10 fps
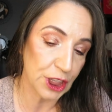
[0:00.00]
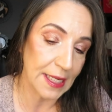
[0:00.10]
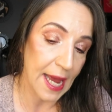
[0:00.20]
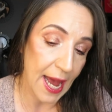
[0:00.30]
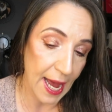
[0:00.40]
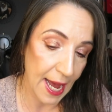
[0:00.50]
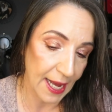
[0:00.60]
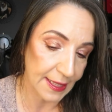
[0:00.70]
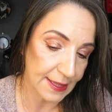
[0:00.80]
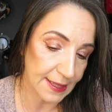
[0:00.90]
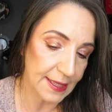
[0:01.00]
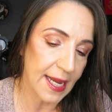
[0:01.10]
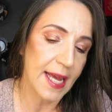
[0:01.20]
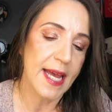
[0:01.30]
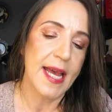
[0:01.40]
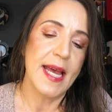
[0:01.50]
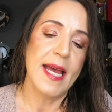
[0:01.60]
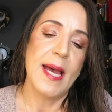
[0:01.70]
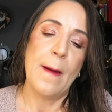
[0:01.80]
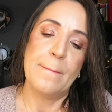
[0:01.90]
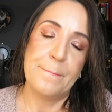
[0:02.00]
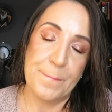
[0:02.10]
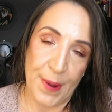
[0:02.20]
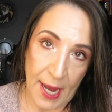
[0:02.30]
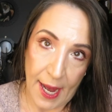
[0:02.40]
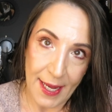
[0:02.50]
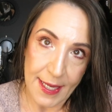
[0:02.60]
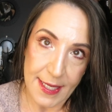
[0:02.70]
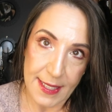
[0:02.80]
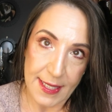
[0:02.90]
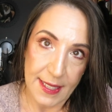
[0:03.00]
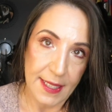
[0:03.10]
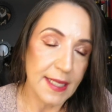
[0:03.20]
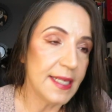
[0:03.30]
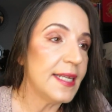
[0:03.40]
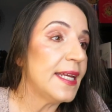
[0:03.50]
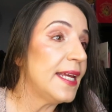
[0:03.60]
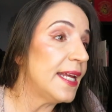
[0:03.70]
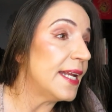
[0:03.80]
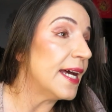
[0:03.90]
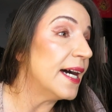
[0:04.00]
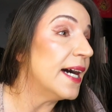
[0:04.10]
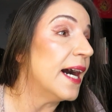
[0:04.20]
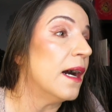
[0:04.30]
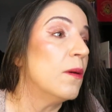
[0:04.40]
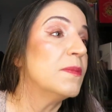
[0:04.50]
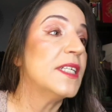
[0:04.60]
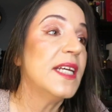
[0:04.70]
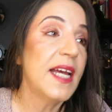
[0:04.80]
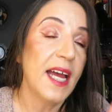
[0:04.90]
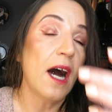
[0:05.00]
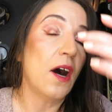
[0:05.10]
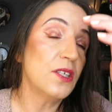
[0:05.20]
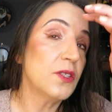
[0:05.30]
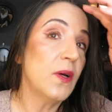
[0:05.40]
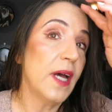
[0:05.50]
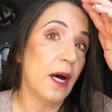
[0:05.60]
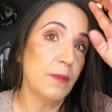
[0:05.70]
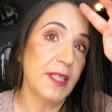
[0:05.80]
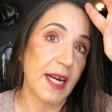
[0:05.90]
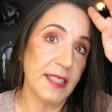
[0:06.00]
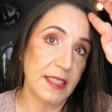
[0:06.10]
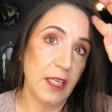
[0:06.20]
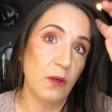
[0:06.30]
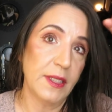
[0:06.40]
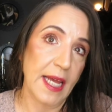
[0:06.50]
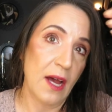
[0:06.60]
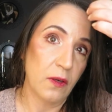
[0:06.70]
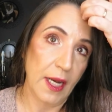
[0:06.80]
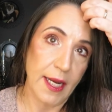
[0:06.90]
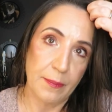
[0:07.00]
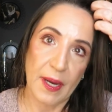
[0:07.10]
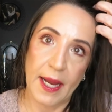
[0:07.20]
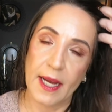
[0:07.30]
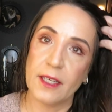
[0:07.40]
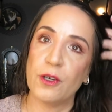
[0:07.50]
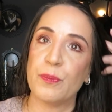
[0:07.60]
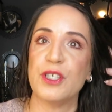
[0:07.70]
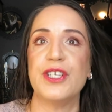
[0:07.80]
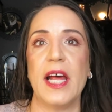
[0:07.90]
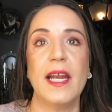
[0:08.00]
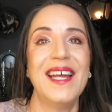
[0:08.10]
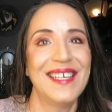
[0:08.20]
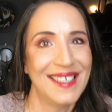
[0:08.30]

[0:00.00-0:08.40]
she has. But it helped. also helped that I slowed down like by 100%.